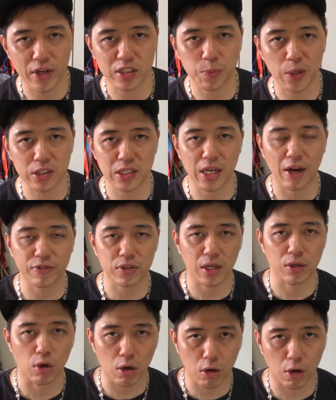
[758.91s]
especially after I
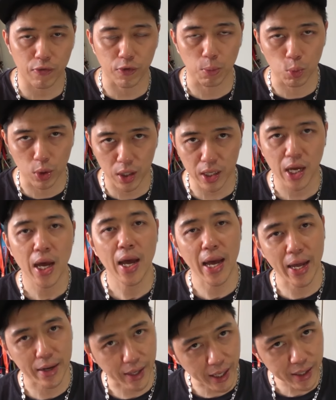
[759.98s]
knock off from work
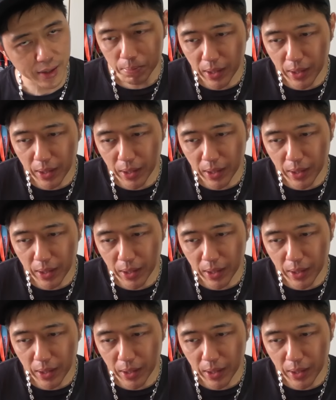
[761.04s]
at night.